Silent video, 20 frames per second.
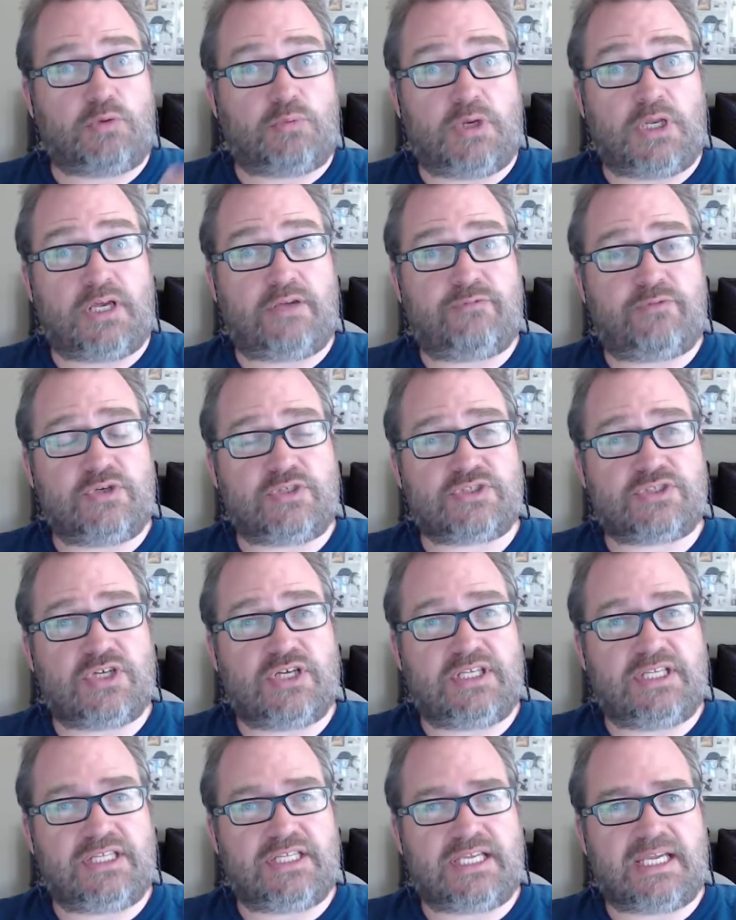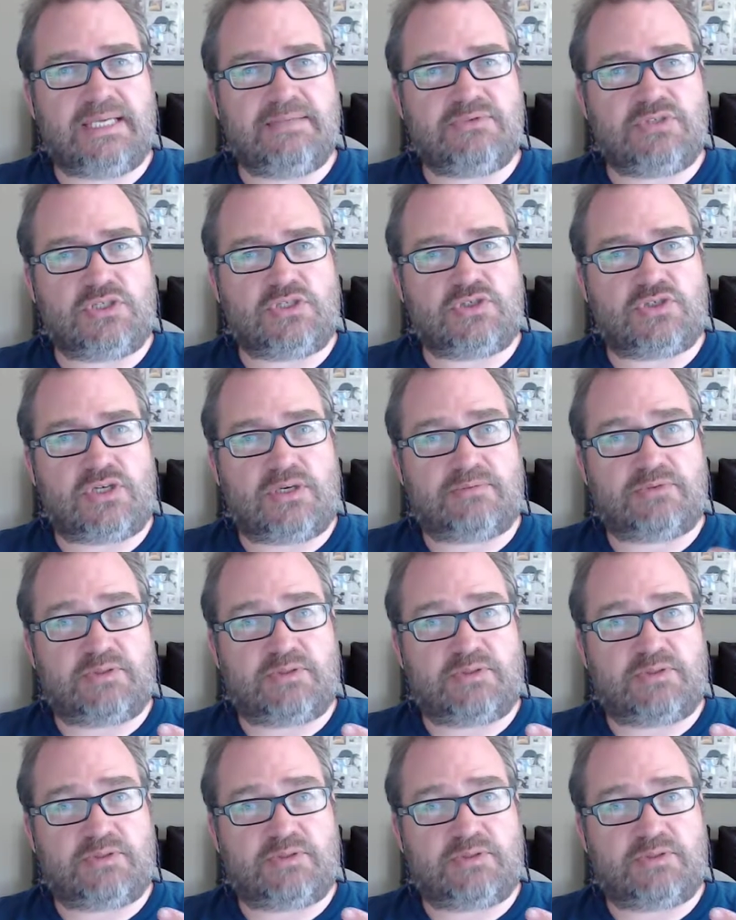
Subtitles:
When I first started in the games industry, I was a